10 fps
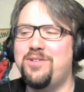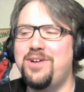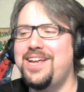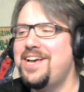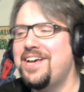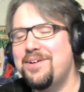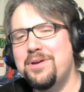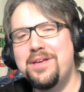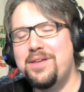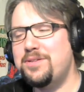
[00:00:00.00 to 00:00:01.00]
great.
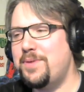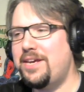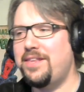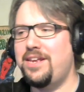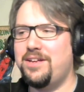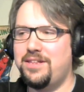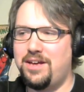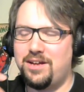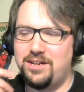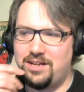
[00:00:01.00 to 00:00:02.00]
They're speculating on
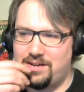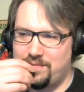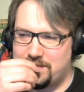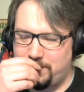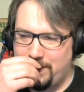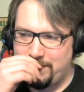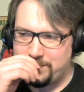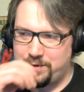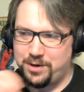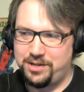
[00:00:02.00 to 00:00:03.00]
the, on the Wrestling Mayhem
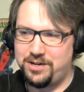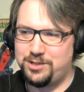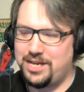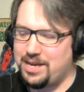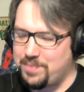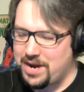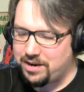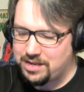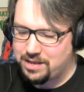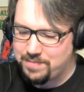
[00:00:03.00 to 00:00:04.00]
show earlier. It's like
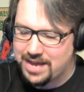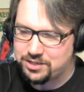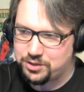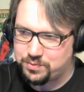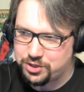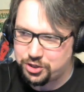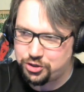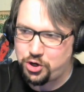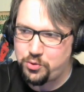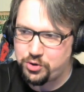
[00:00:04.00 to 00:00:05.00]
apparently the matches were
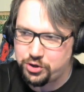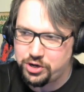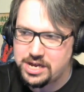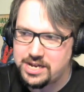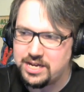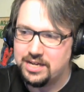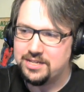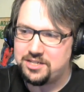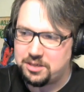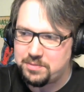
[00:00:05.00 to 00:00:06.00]
so good,
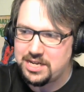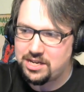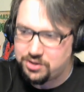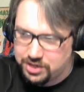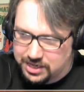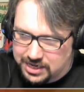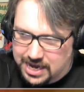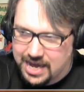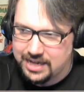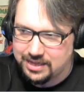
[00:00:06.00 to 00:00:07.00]
somebody could
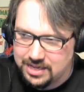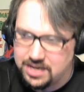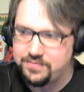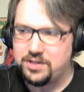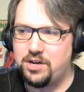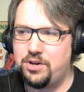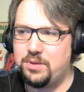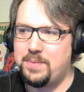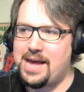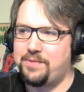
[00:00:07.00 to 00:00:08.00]
not leave to go to
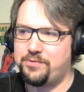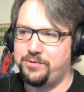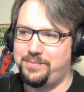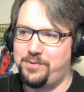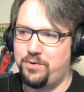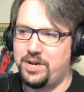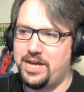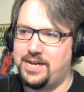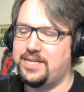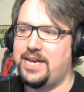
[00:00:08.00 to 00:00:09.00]
the bathroom all
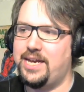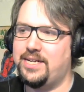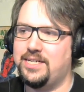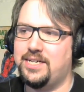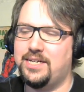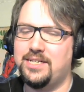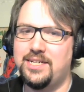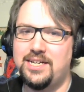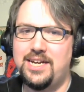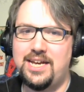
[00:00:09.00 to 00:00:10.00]
night, and. Uh,
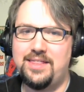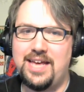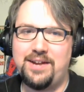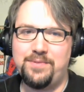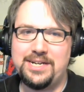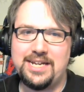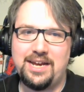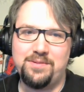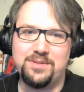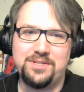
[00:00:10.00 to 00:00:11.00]
And that went
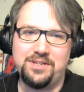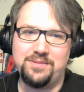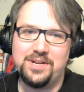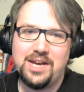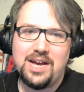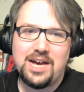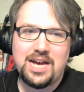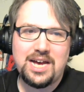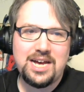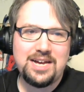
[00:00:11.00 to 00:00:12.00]
down. So,
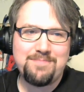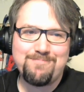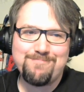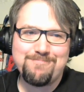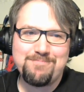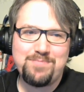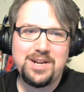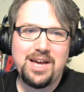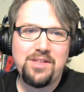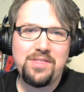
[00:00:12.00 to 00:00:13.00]
um,
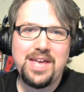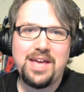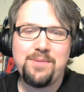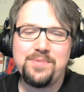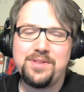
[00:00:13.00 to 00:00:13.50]
but other than that,